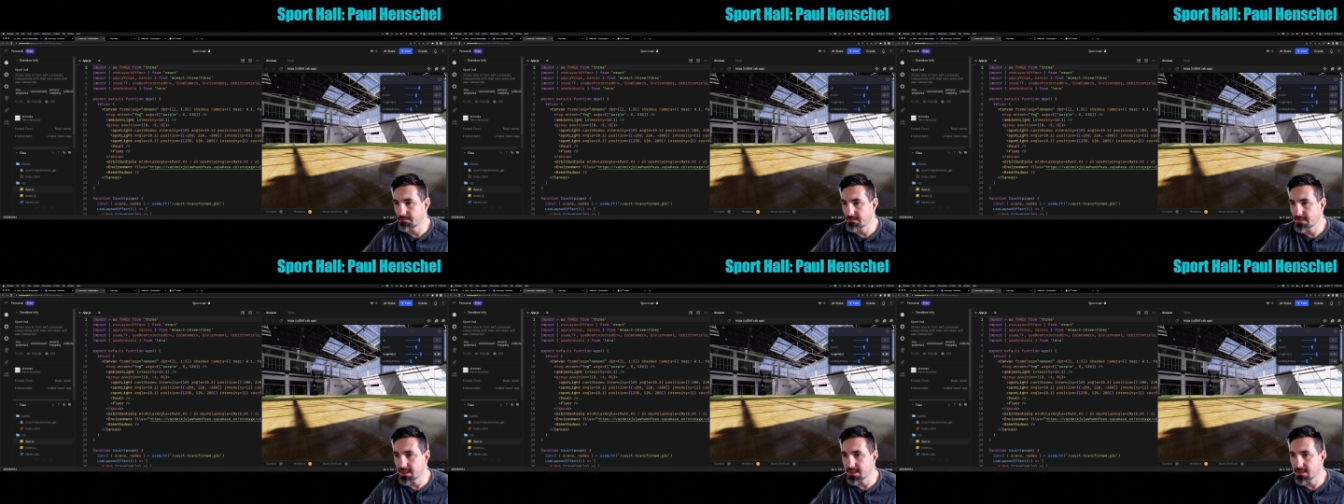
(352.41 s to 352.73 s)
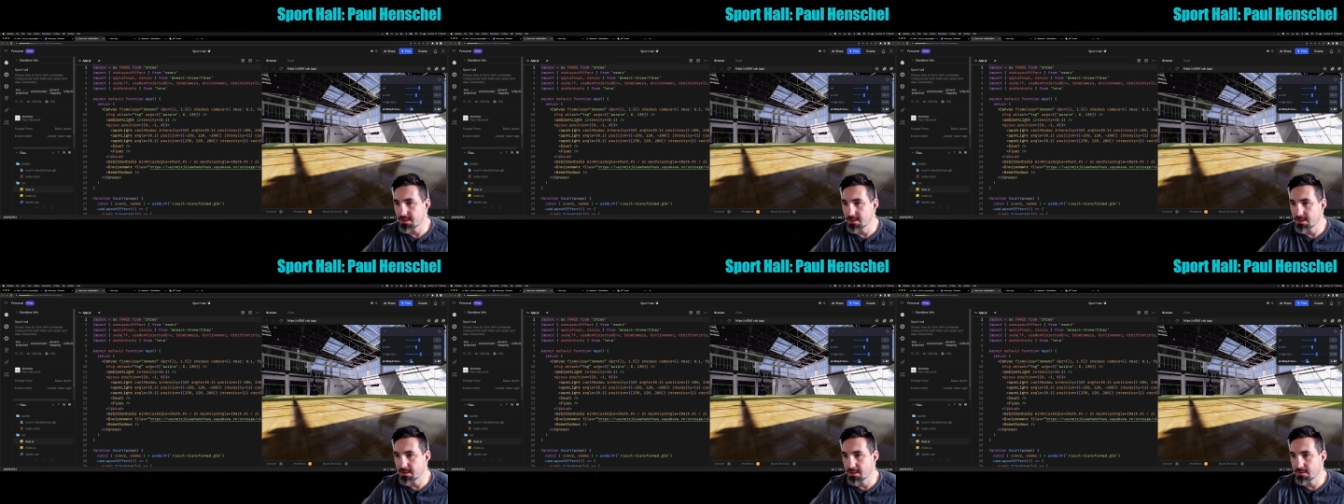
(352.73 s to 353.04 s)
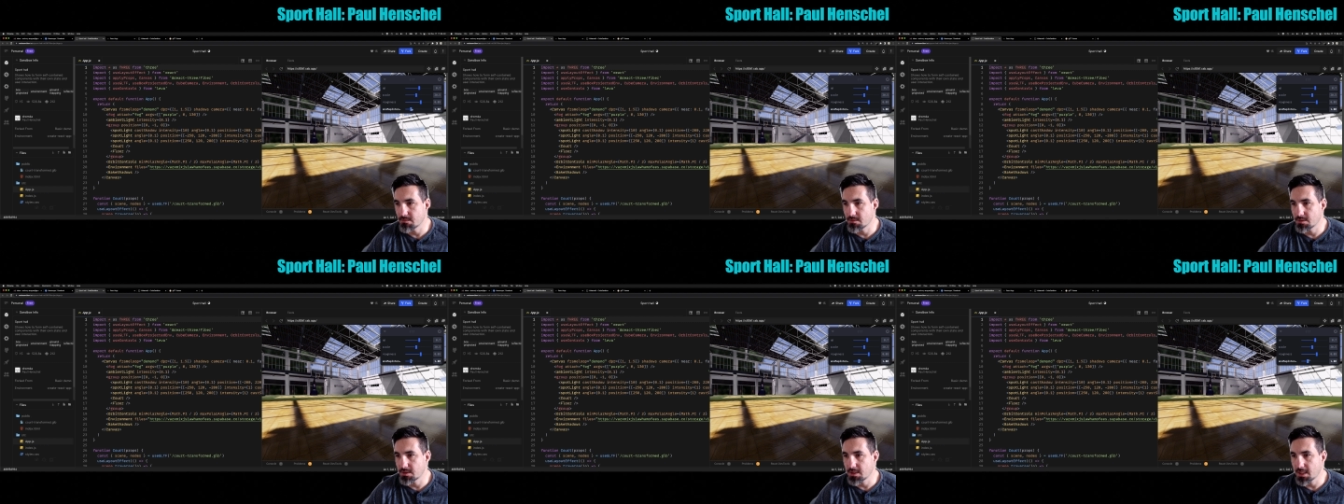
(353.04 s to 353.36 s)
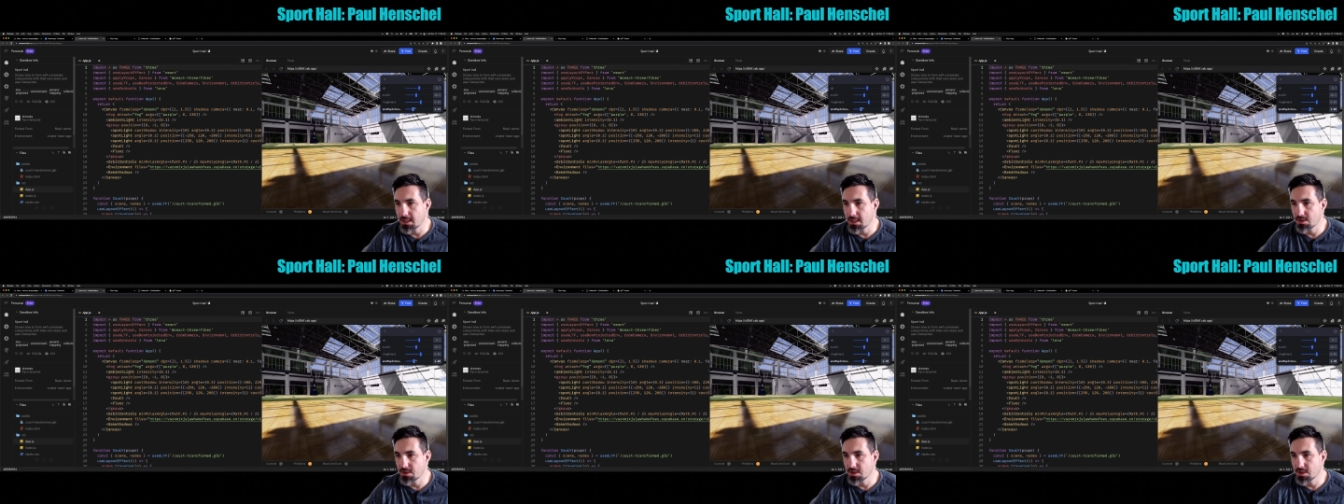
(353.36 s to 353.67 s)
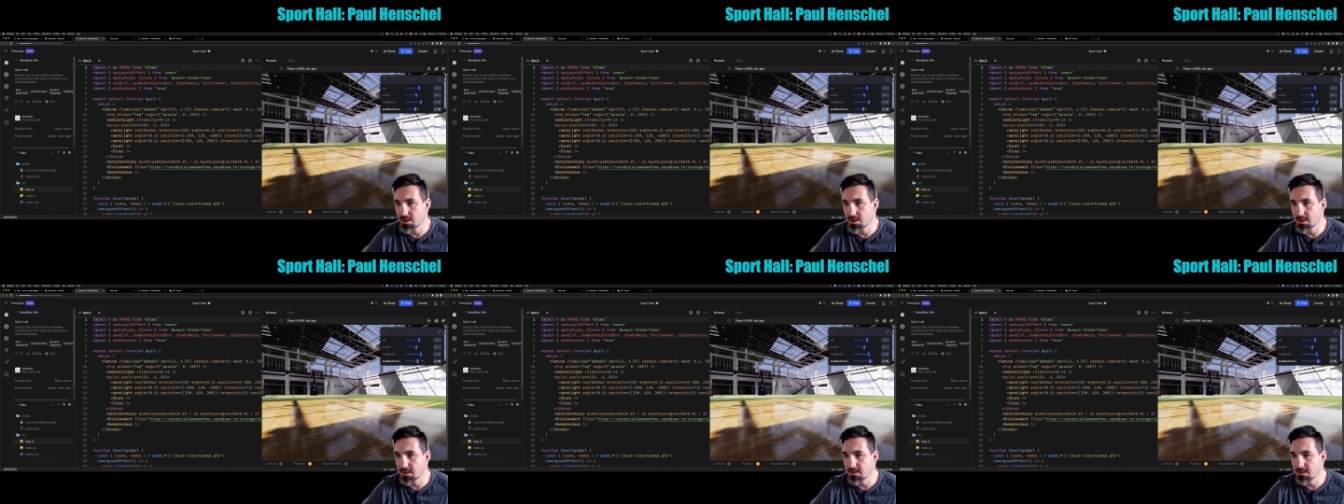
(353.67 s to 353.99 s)
distances,
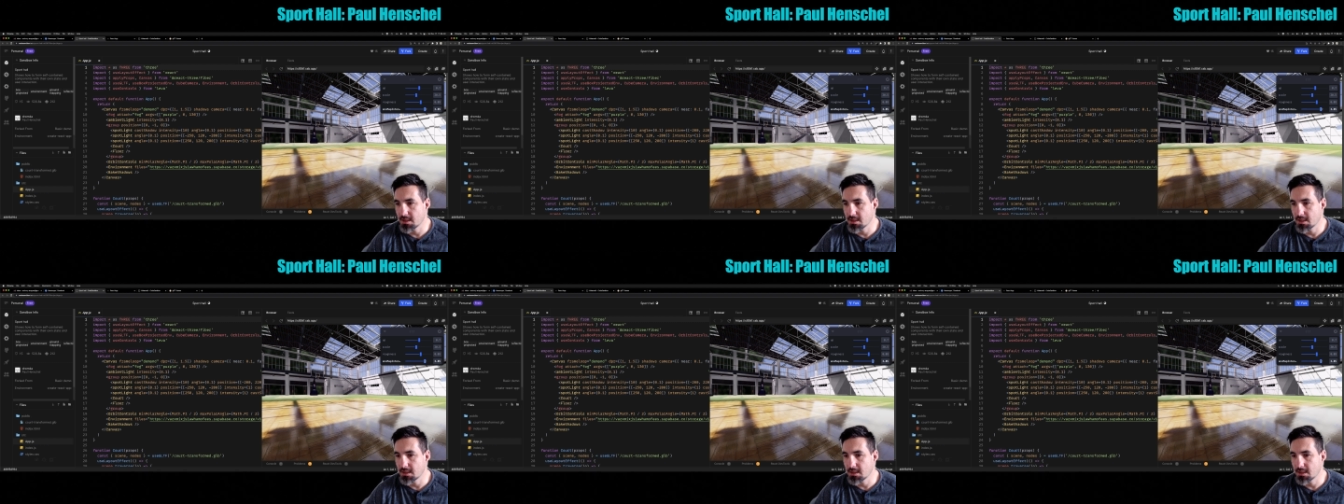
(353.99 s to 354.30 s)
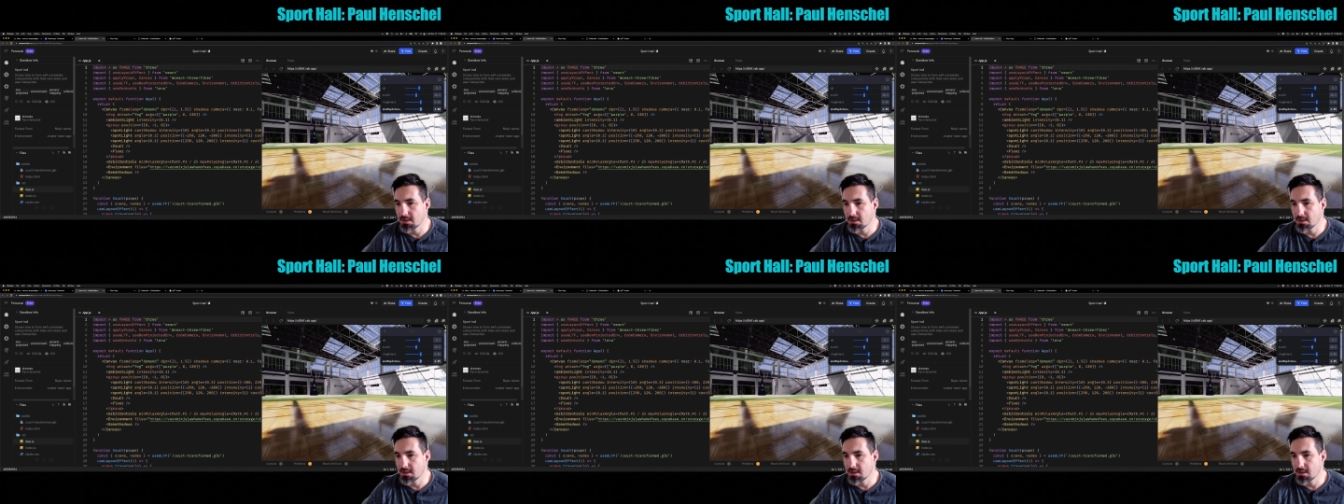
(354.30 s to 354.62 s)
rotations, and in,